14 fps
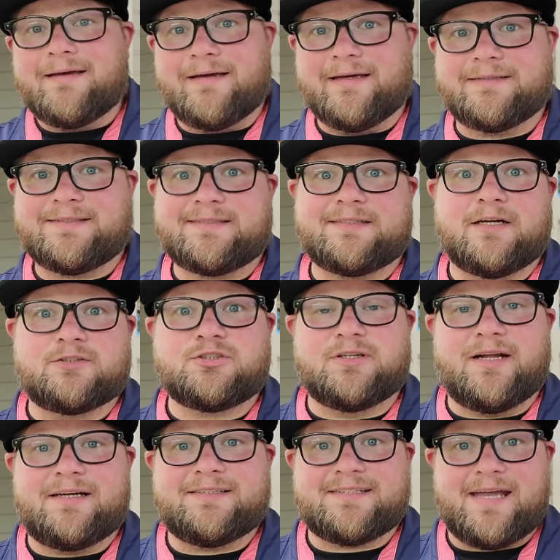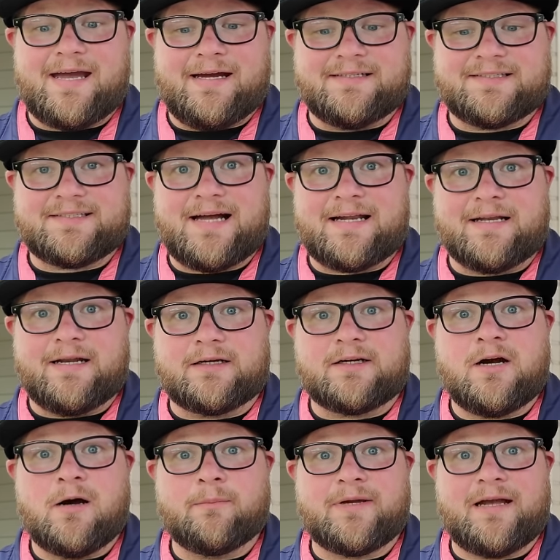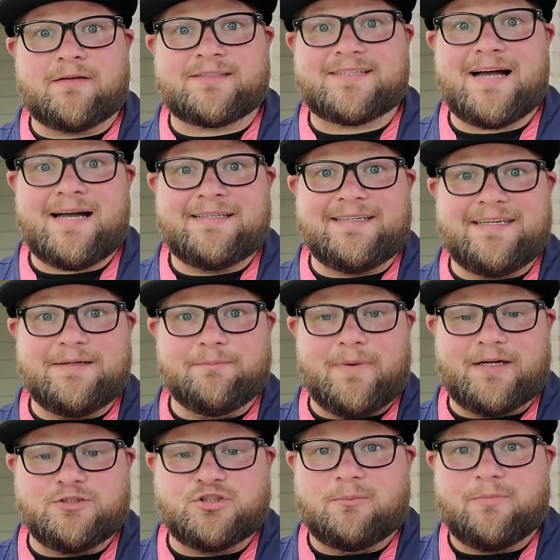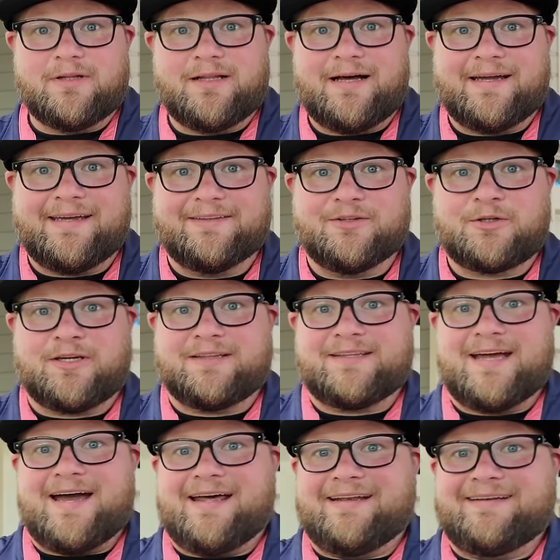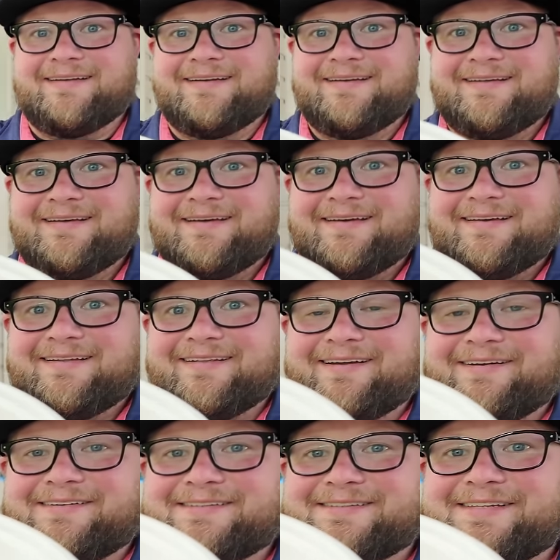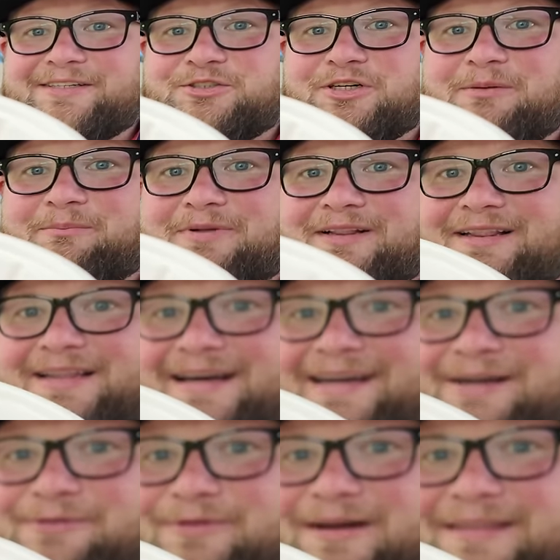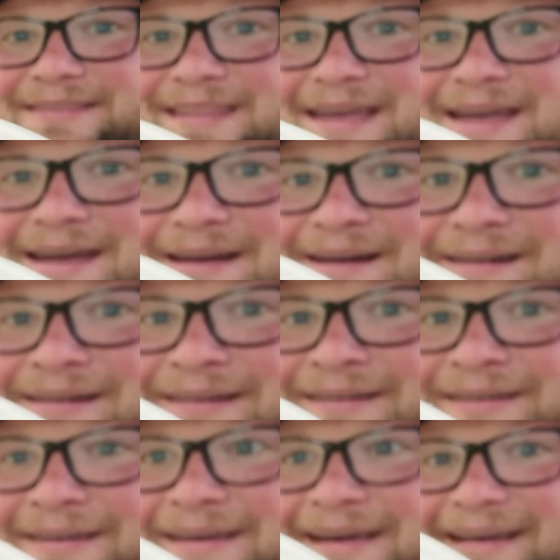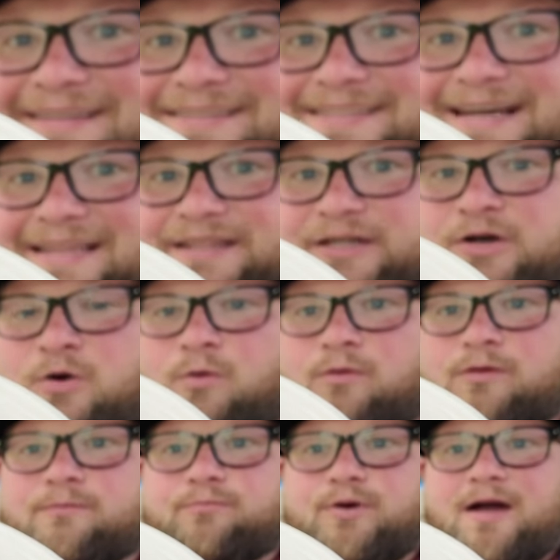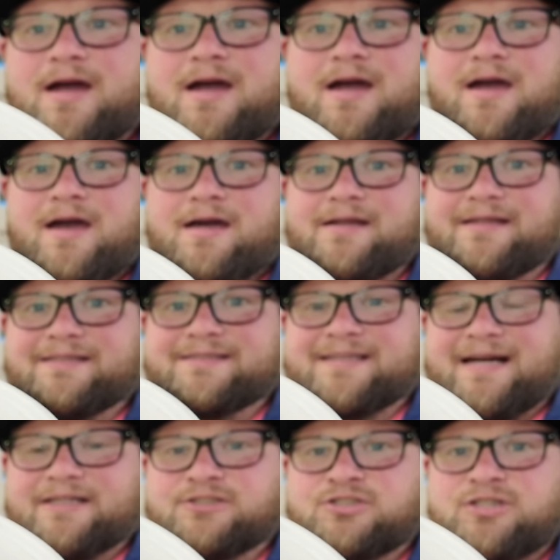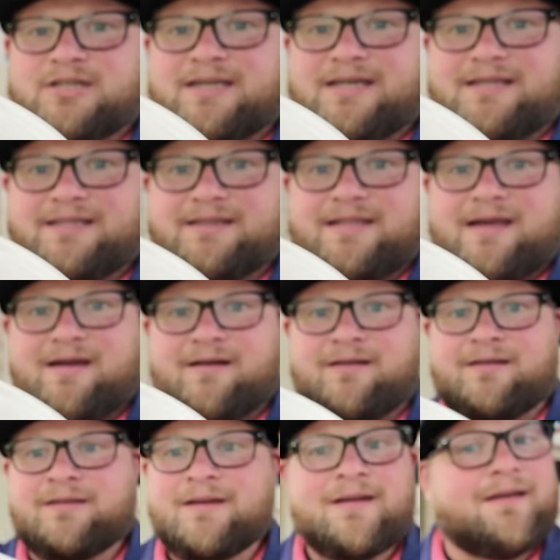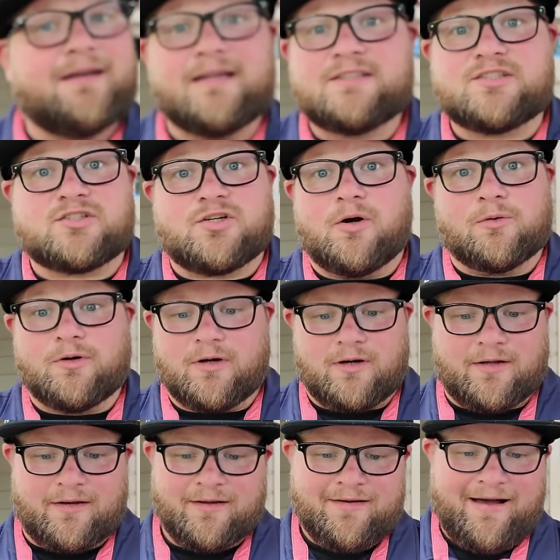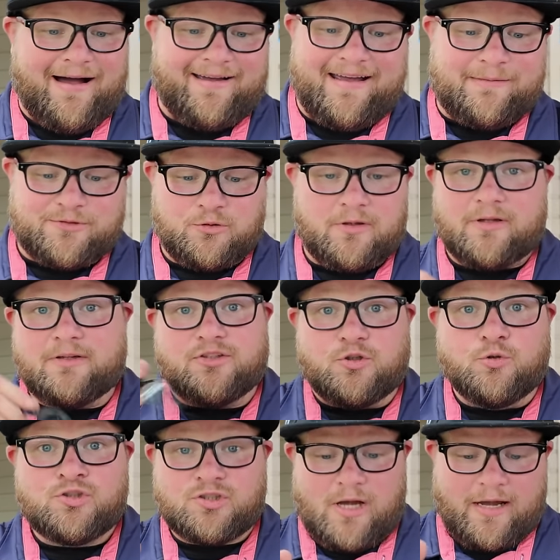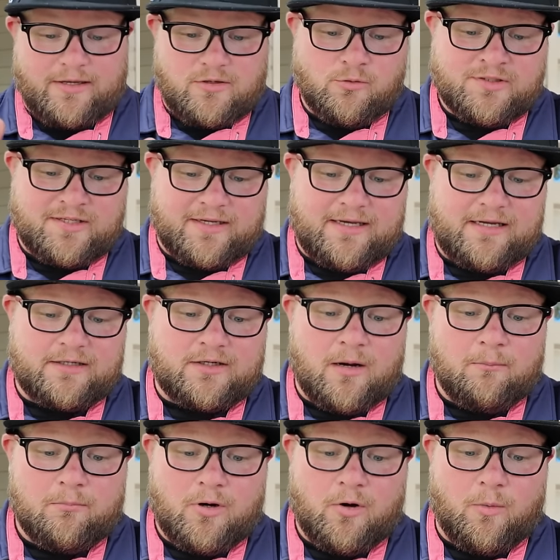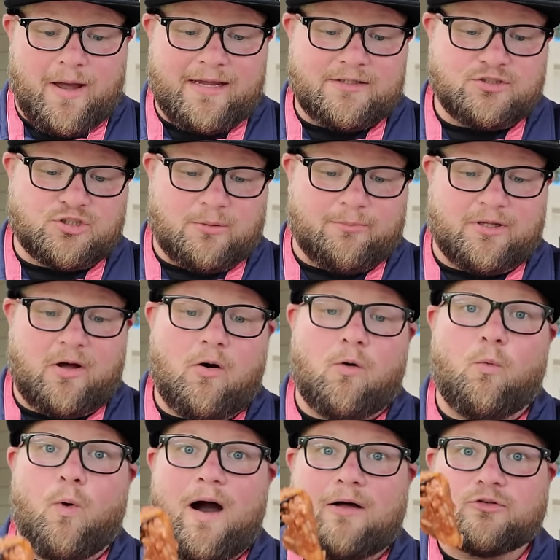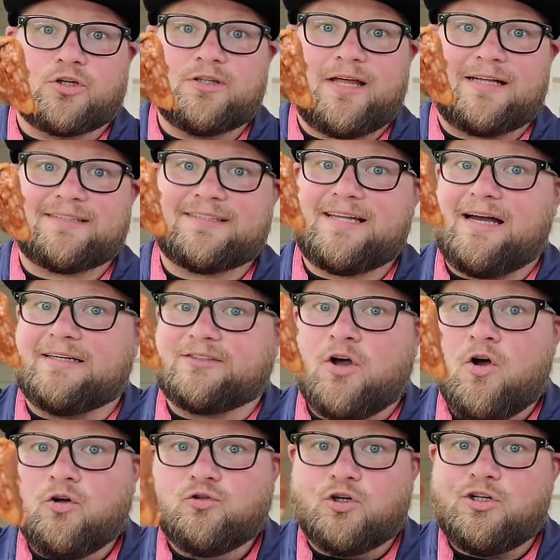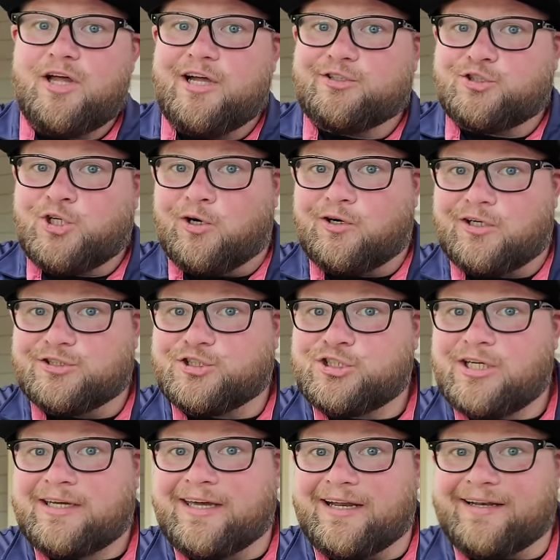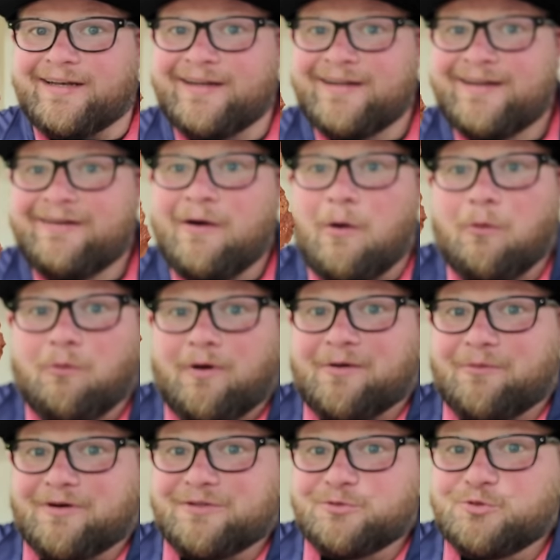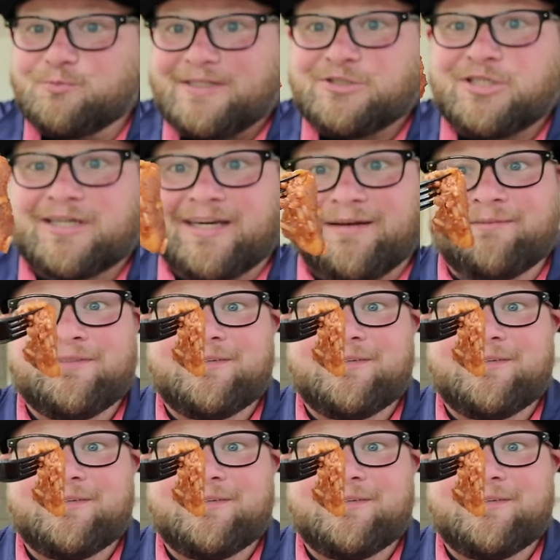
It's such a nice day. I decided on coming outside to eat my jambalaya, and look at that. There's the jambalaya right there. And it's got the cornbread and it's got chicken in there. It's so good. I absolutely used I used to get gumbo and jumbo. Oh wow, look at that size. Look at that chunk of chicken. Oh, I don't want to lose my chicken.